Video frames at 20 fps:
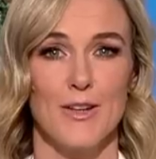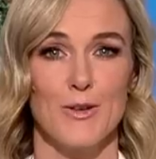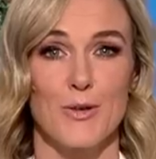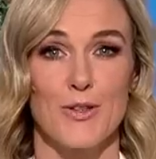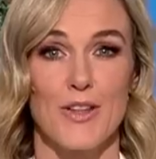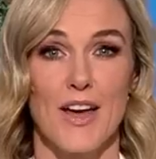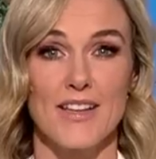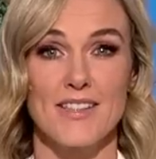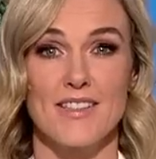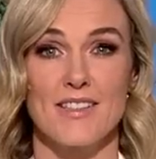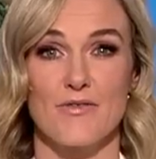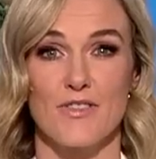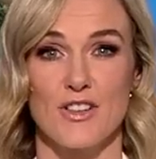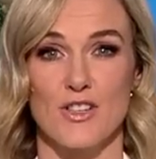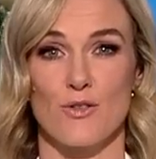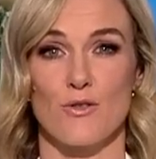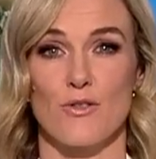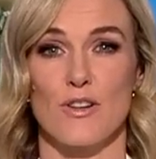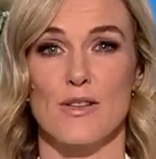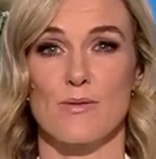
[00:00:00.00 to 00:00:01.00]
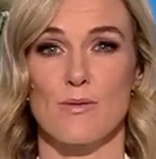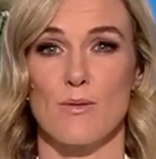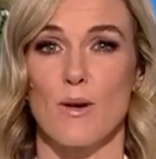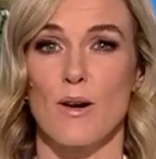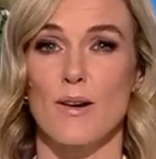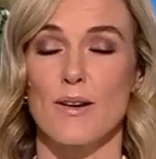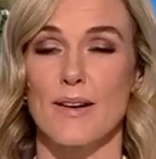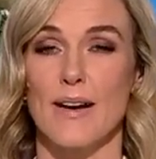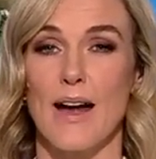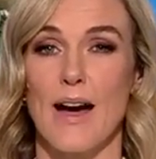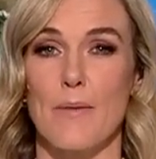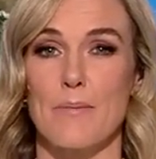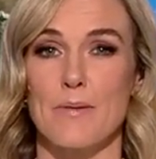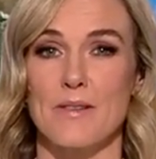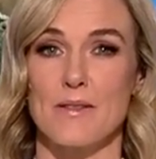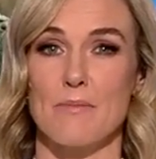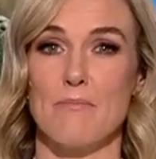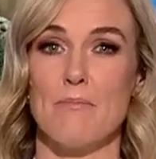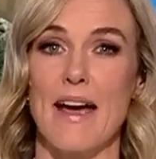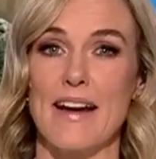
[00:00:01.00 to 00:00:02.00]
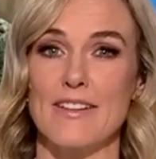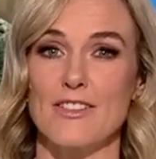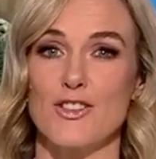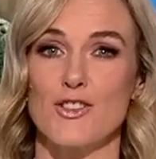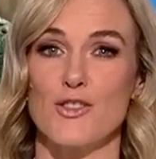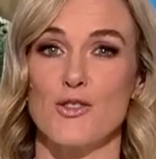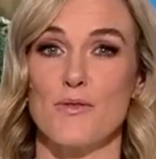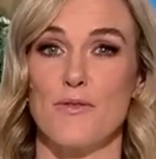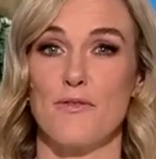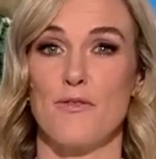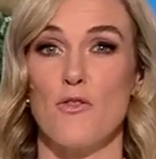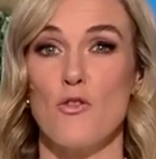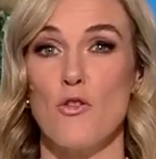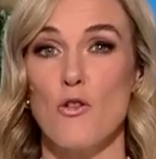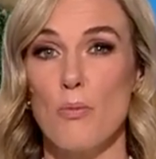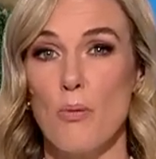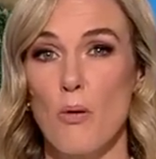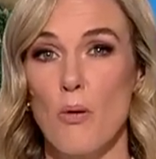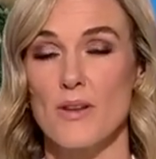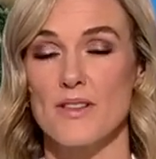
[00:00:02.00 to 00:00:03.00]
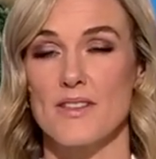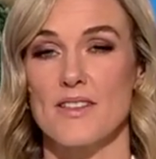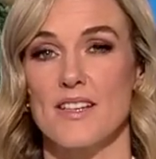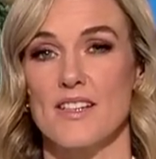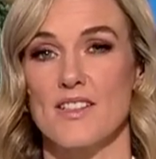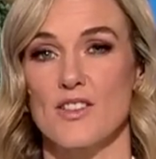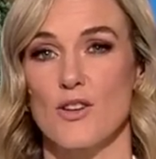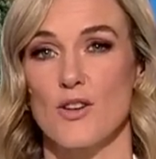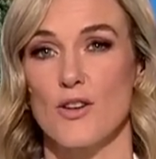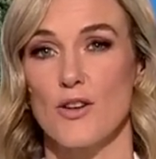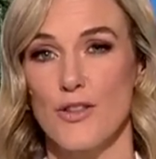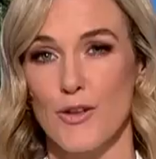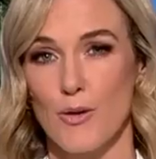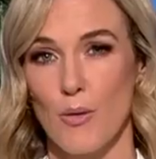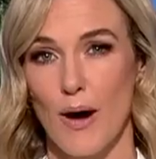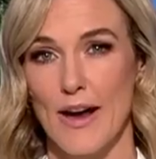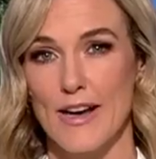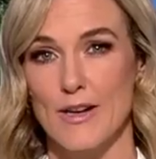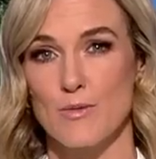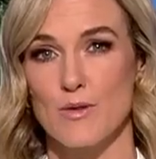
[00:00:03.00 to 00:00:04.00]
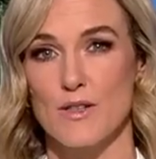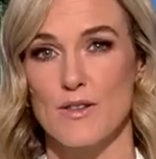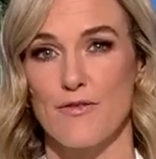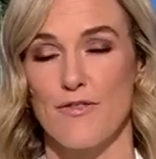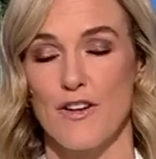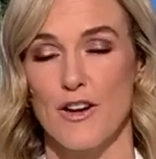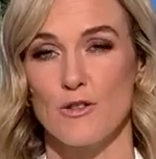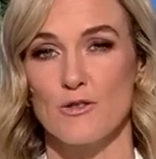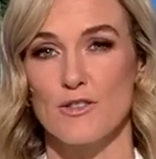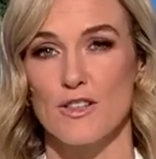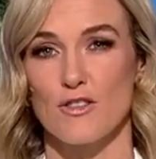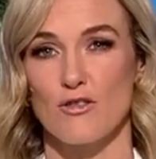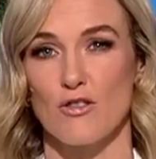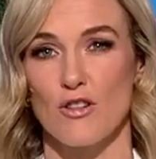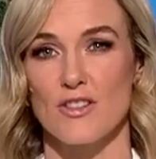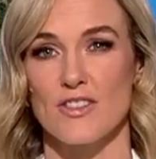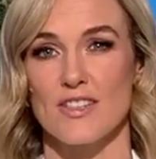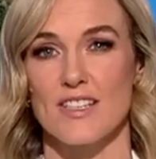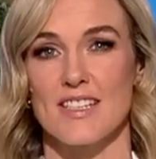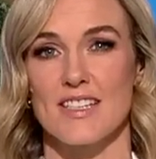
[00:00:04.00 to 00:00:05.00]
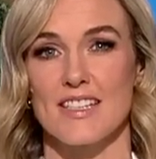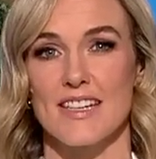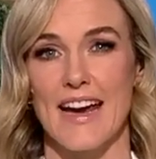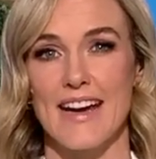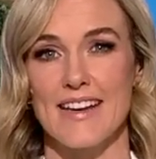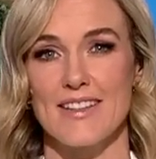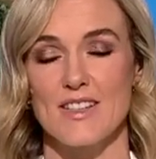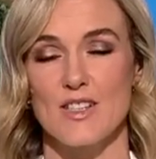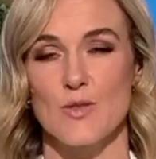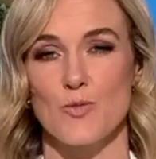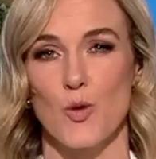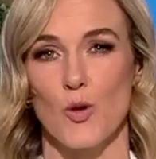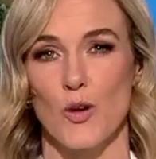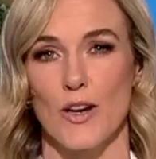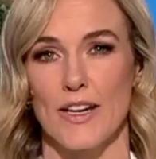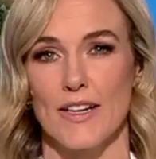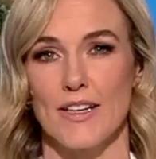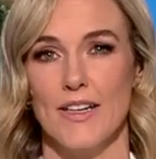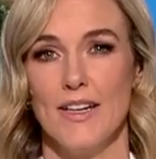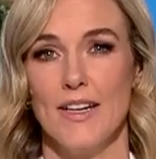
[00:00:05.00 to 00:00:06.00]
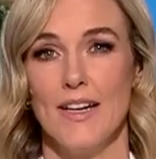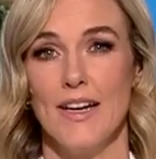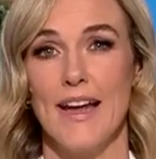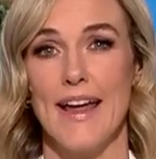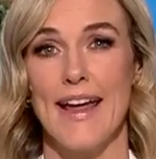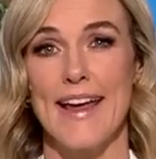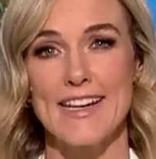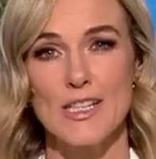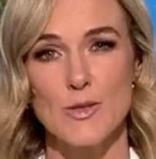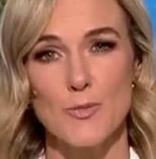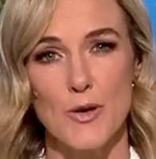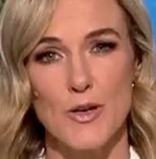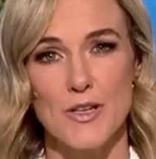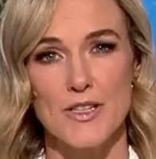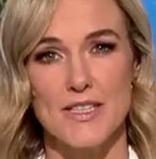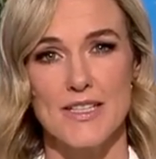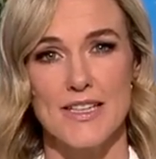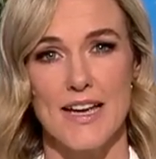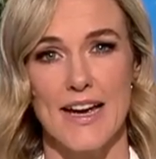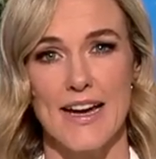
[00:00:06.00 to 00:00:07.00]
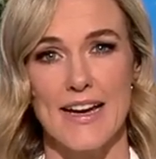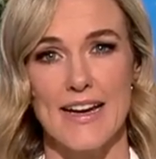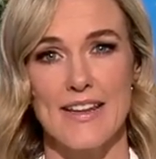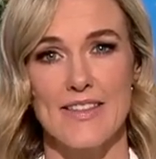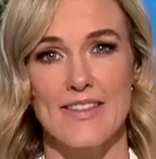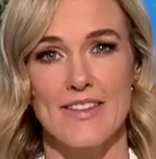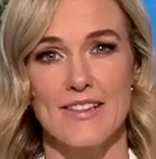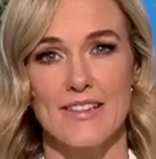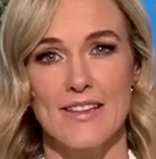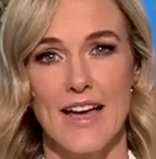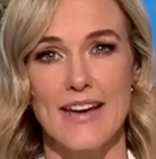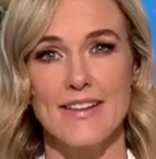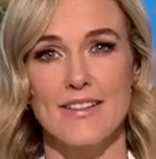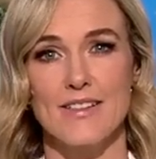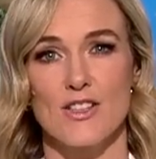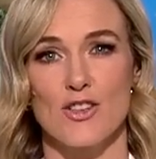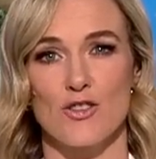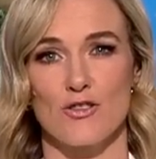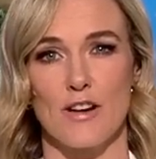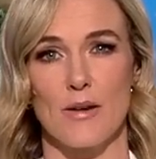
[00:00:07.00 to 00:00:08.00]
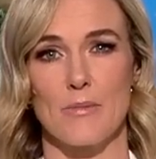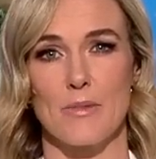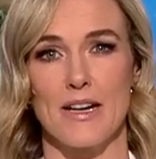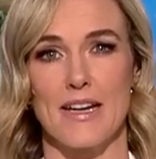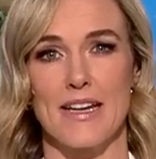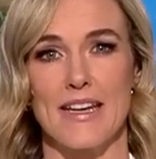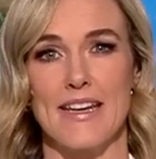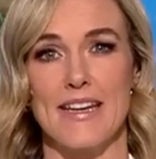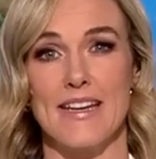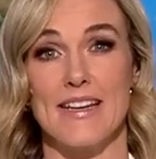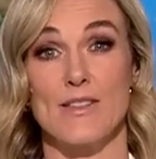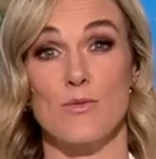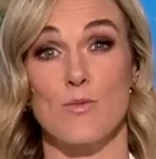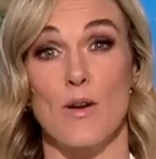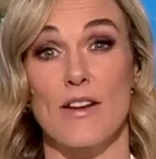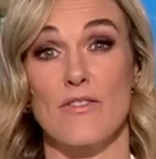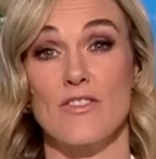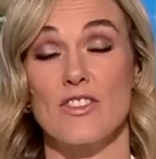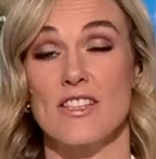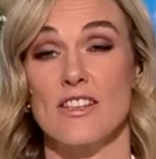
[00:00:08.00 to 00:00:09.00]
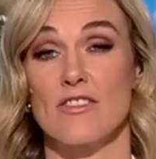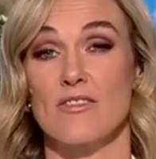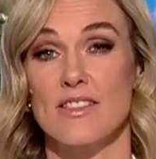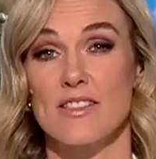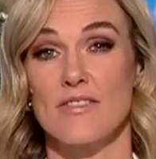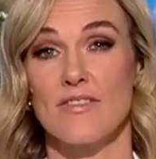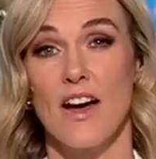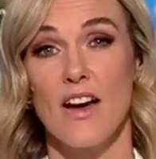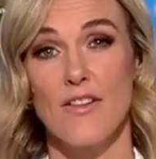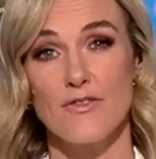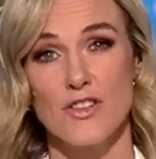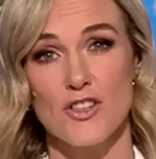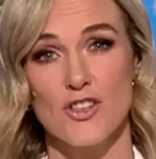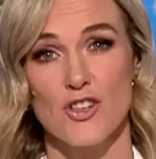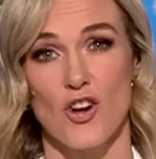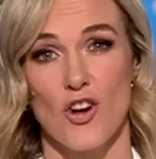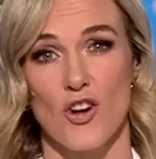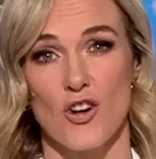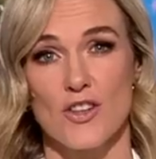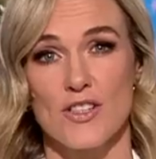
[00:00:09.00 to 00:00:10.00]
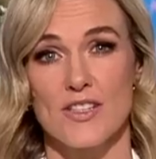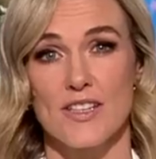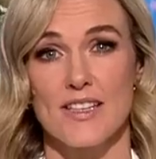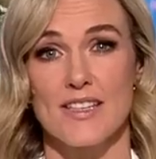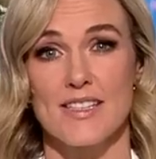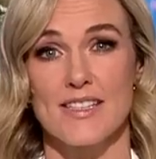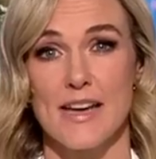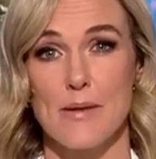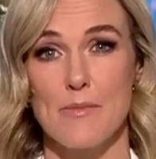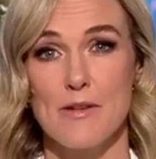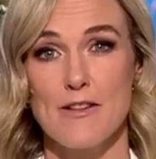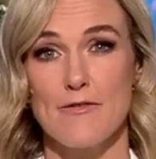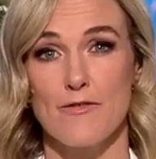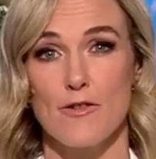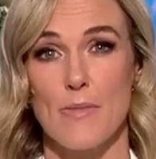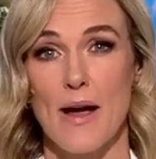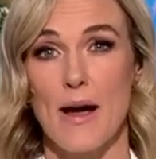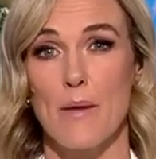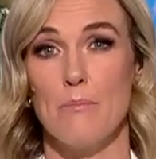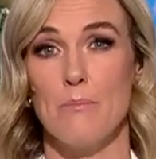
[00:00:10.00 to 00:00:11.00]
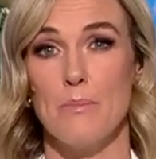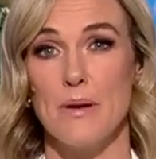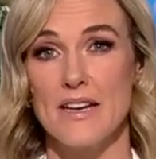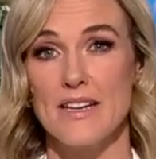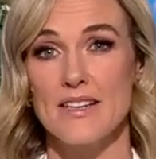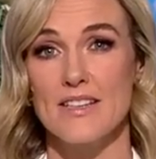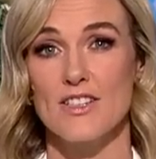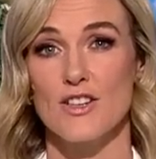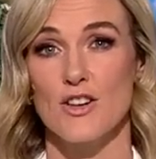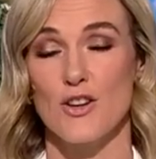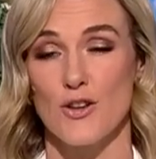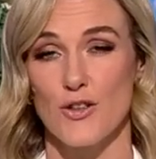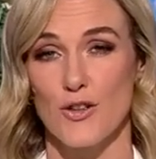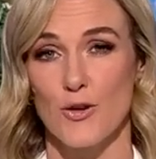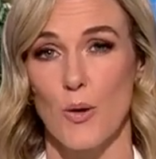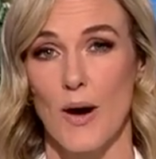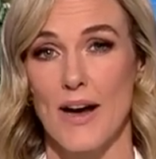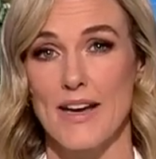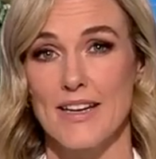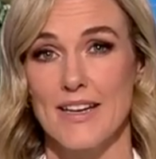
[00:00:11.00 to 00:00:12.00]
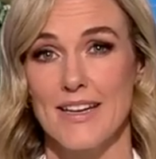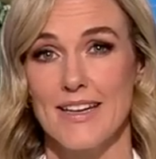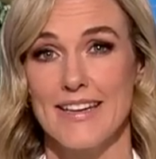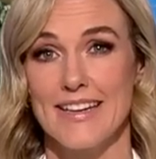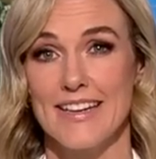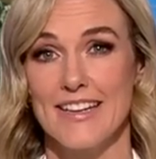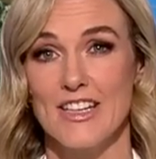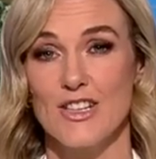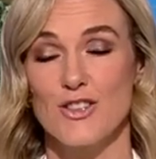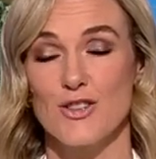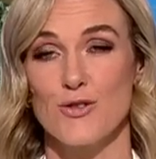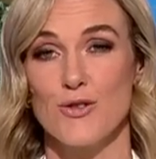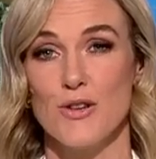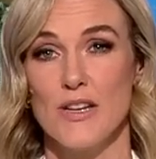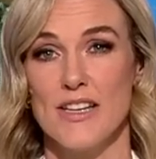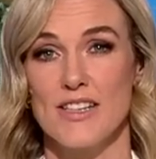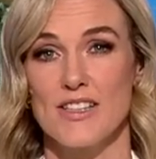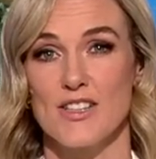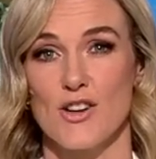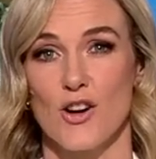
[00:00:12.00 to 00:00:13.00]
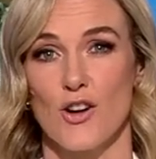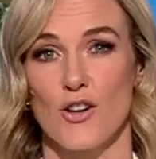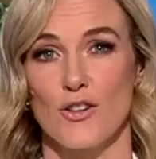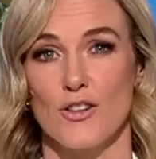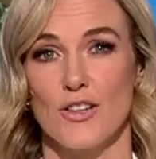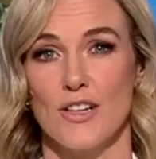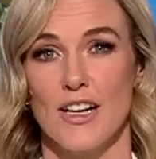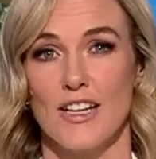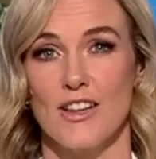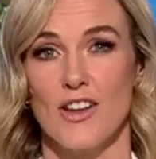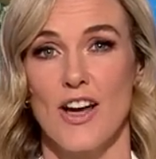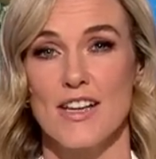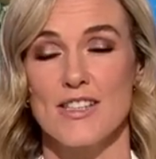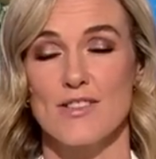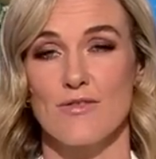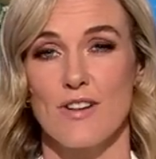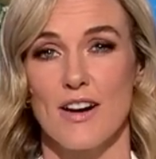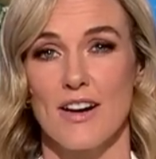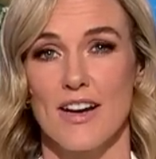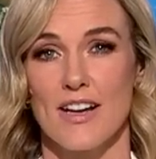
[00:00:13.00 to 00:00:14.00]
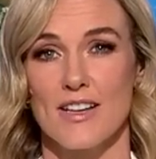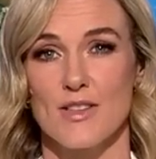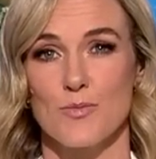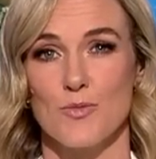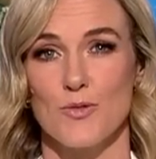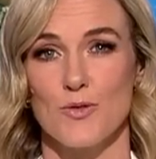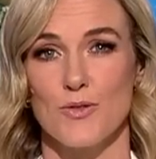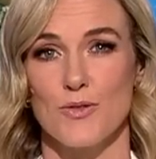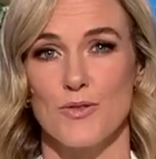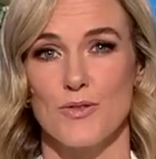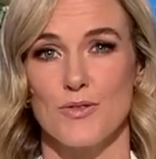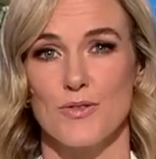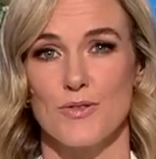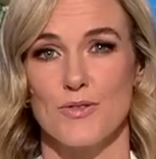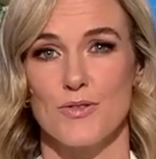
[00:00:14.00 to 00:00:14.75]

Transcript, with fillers: Well, thousands of Victorians were woken up as a magnitude 4.6 earthquake was felt across the state this morning. Experts say the latest tremor is one of a series of aftershocks stemming from our biggest earthquake nearly 2 years ago. Eliza Rugg has more.